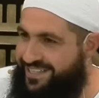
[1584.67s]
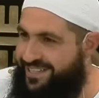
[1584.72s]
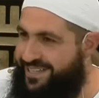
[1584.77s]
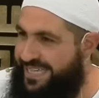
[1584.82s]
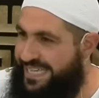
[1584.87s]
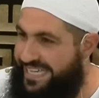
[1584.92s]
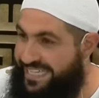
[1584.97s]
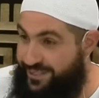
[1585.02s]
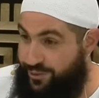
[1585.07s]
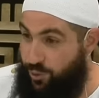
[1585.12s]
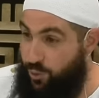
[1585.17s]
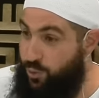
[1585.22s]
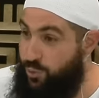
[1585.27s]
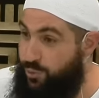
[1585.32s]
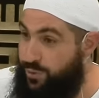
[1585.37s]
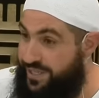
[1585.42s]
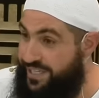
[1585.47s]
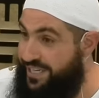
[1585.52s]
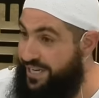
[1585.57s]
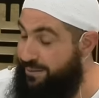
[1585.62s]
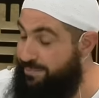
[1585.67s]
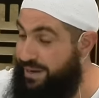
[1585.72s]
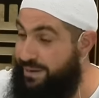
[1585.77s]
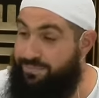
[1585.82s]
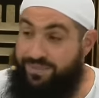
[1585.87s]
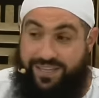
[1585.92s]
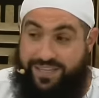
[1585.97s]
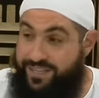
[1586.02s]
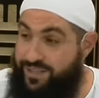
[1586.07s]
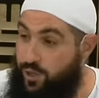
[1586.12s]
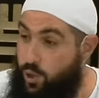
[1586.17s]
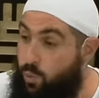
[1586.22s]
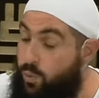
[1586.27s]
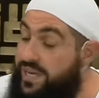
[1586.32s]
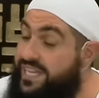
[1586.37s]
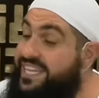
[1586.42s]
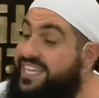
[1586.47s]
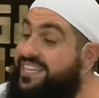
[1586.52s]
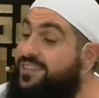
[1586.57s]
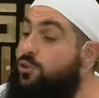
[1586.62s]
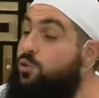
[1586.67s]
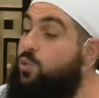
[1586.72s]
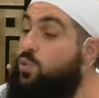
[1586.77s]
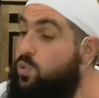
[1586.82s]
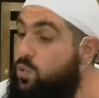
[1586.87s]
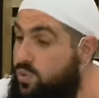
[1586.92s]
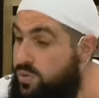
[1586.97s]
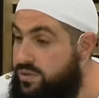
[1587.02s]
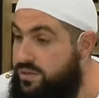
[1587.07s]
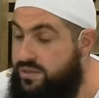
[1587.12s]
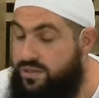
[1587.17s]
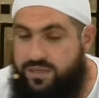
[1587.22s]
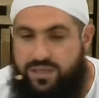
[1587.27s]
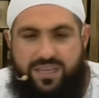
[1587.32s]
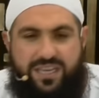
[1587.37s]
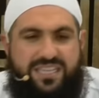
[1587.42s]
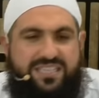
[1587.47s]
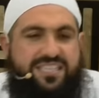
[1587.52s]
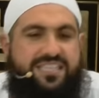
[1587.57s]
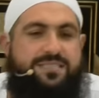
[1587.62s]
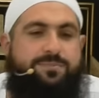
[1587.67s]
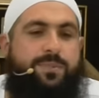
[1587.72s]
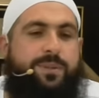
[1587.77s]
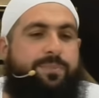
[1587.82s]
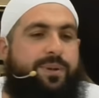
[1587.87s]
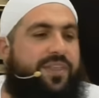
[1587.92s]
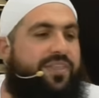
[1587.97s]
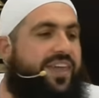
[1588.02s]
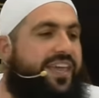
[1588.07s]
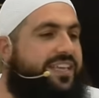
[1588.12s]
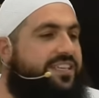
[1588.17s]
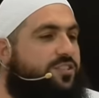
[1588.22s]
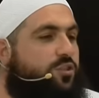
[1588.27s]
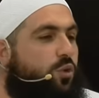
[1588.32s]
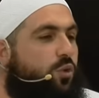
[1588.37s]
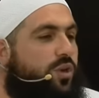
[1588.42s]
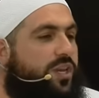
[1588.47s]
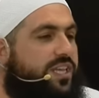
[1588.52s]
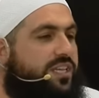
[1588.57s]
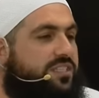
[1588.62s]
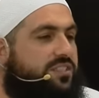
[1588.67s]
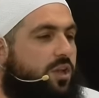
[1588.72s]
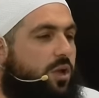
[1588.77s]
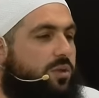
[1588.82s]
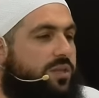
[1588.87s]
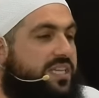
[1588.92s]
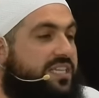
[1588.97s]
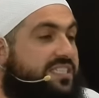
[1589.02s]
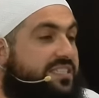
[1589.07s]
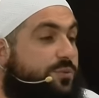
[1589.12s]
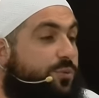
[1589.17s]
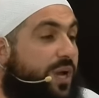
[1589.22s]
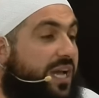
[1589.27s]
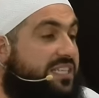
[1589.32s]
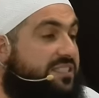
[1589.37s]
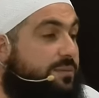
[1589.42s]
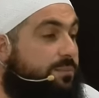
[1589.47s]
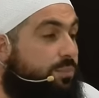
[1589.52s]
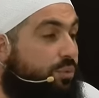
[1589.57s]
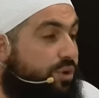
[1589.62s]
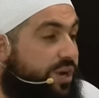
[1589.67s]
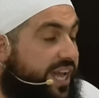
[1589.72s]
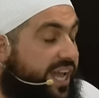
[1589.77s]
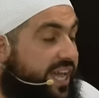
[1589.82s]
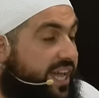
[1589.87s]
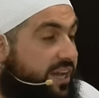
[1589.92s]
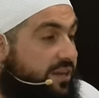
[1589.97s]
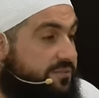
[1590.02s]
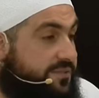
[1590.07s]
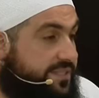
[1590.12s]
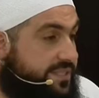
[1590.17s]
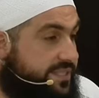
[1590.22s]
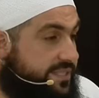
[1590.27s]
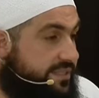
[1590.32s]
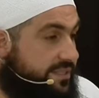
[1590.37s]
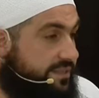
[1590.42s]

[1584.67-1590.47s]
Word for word: it's awkward, you know, but I'm, what did he do? He says to me, brother, he's 30 years old, he still hasn't bought a house.